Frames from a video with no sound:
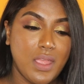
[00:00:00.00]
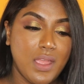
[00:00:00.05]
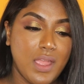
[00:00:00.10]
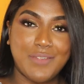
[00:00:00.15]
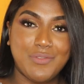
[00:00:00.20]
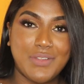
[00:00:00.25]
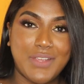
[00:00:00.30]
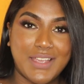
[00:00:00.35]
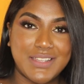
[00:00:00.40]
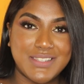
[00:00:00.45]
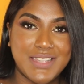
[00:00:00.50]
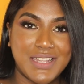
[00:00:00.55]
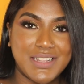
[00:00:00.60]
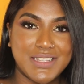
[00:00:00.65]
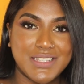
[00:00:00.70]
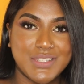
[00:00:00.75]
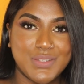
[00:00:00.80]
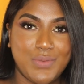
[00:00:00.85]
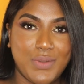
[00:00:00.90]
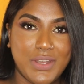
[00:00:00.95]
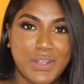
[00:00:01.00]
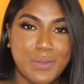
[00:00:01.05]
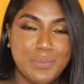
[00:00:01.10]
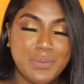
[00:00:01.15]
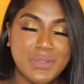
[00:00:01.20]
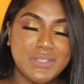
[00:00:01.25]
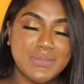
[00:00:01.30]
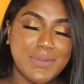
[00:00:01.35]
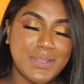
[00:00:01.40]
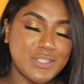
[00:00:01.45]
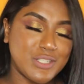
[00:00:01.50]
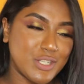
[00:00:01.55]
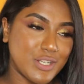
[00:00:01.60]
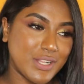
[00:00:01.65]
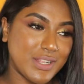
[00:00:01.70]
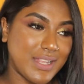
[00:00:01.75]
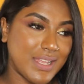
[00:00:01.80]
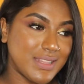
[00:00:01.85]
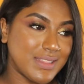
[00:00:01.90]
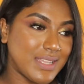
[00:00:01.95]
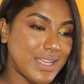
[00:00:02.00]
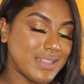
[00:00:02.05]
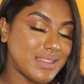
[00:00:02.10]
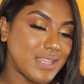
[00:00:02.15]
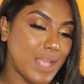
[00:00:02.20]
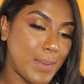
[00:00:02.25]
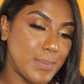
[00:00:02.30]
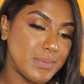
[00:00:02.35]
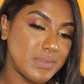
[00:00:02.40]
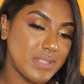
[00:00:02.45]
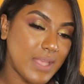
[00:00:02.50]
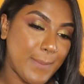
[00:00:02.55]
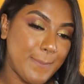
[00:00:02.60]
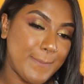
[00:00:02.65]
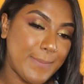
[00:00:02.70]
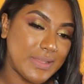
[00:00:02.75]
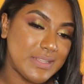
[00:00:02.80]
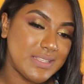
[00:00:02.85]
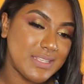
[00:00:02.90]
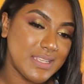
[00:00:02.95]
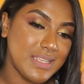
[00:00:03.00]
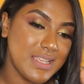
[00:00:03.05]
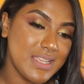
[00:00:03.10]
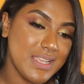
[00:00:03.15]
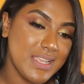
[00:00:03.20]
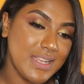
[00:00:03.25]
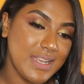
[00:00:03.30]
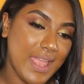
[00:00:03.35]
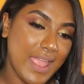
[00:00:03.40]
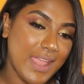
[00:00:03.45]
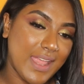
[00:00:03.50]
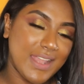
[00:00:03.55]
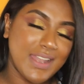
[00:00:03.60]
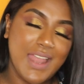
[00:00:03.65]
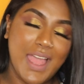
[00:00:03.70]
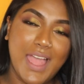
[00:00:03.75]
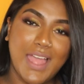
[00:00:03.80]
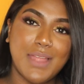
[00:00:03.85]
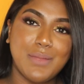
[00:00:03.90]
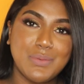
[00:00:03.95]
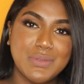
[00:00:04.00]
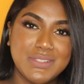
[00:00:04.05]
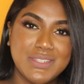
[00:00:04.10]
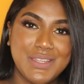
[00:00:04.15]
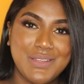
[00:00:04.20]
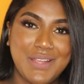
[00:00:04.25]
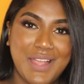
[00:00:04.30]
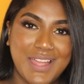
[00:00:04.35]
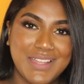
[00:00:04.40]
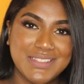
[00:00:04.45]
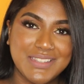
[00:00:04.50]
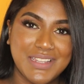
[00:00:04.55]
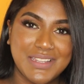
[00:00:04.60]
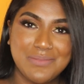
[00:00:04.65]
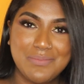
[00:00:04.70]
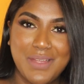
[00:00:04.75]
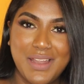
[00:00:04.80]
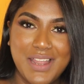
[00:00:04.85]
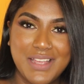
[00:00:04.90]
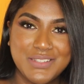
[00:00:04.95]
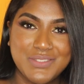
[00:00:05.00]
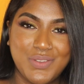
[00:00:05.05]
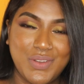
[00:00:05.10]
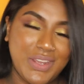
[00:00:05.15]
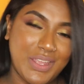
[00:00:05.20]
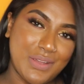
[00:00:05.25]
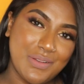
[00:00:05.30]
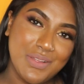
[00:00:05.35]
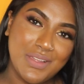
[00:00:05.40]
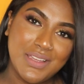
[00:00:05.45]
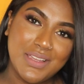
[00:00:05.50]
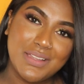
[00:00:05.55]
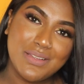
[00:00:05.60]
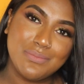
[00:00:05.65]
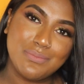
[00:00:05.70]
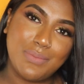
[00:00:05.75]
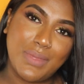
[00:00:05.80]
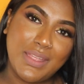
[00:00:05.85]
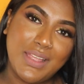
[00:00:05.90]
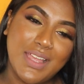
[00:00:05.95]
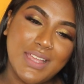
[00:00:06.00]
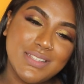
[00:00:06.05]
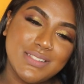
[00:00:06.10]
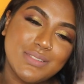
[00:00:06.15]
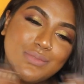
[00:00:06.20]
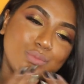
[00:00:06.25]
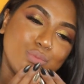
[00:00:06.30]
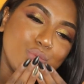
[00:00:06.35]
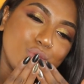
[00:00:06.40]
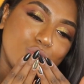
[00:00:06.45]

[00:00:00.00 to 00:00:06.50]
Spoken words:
If you guys like this video, please make sure to click that thumbs up button, and I will see you guys in my next video. Bye, guys.